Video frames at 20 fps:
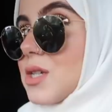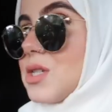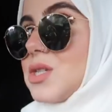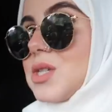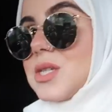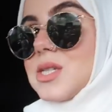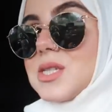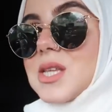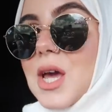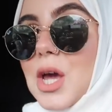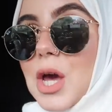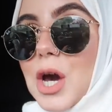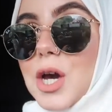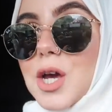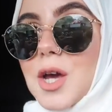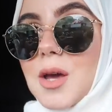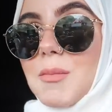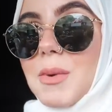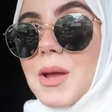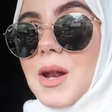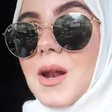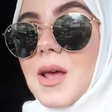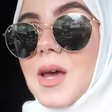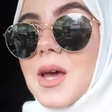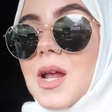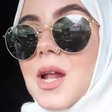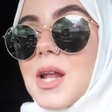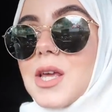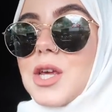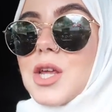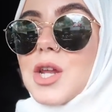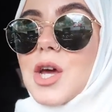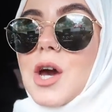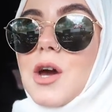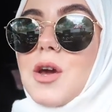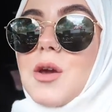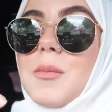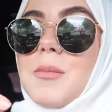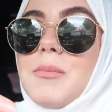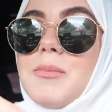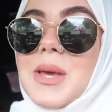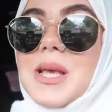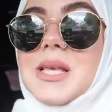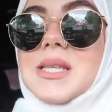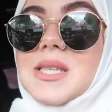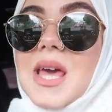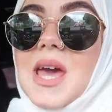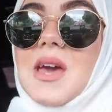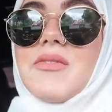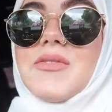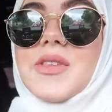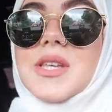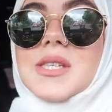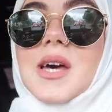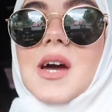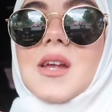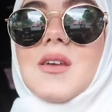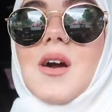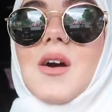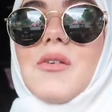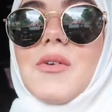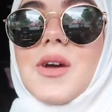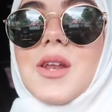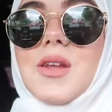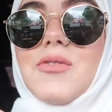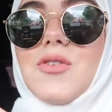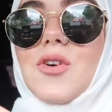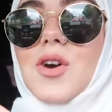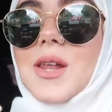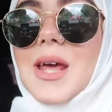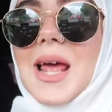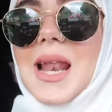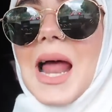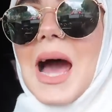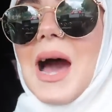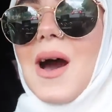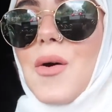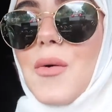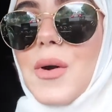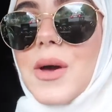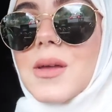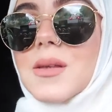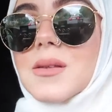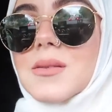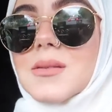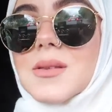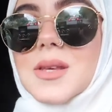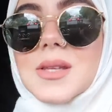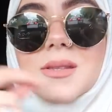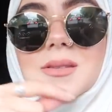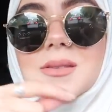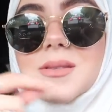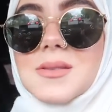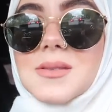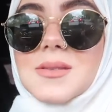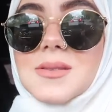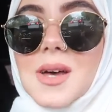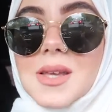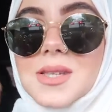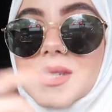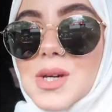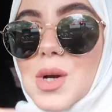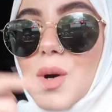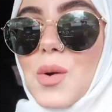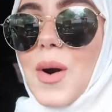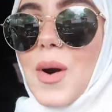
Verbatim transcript: us to stay home and, you know, be safe, this, that and the other, and if you're gonna allow it, it doesn't